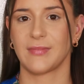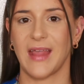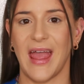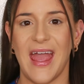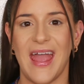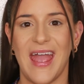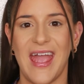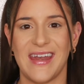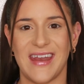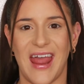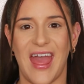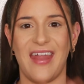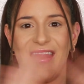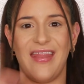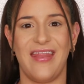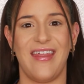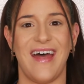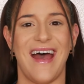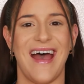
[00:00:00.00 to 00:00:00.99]
And
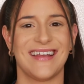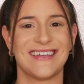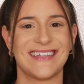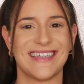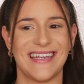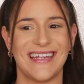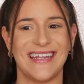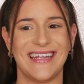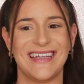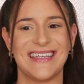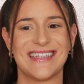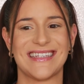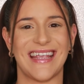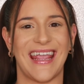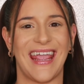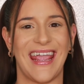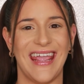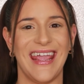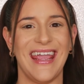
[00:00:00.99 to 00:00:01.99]
that is
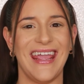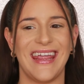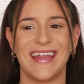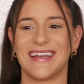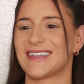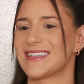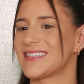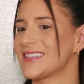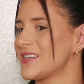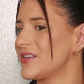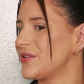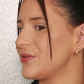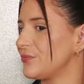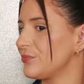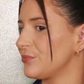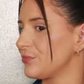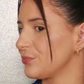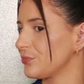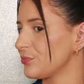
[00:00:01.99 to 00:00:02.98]
it.
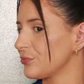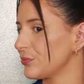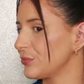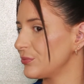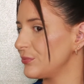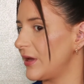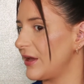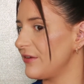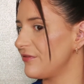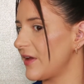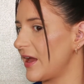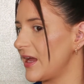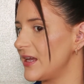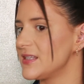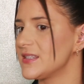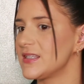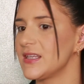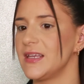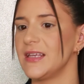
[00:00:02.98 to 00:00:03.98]
My
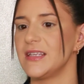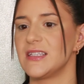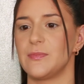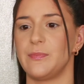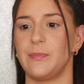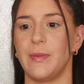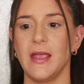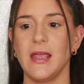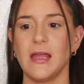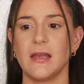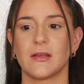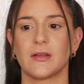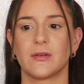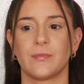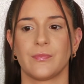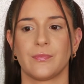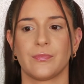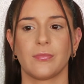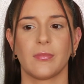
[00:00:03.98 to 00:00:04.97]
face is beat.
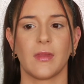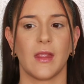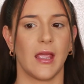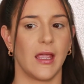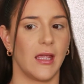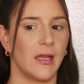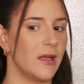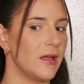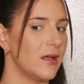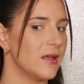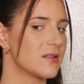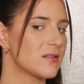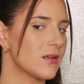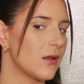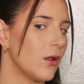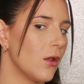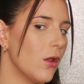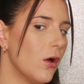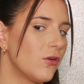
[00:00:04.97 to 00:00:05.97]
It is
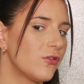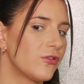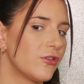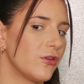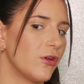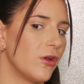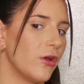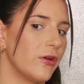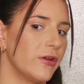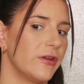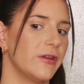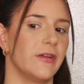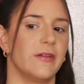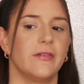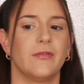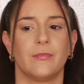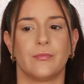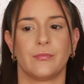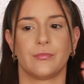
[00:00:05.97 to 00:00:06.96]
locked and
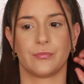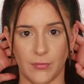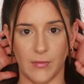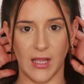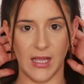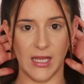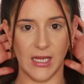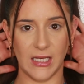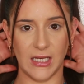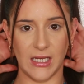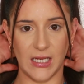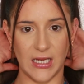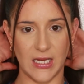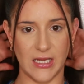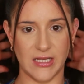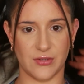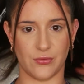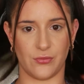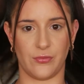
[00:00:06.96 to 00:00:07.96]
loaded. It
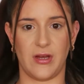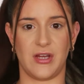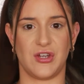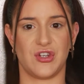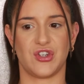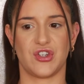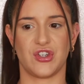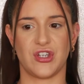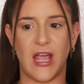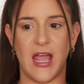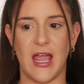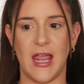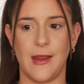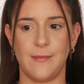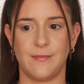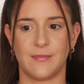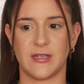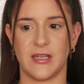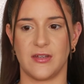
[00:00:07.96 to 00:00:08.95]
is
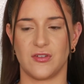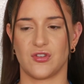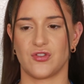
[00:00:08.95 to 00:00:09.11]
reshaped and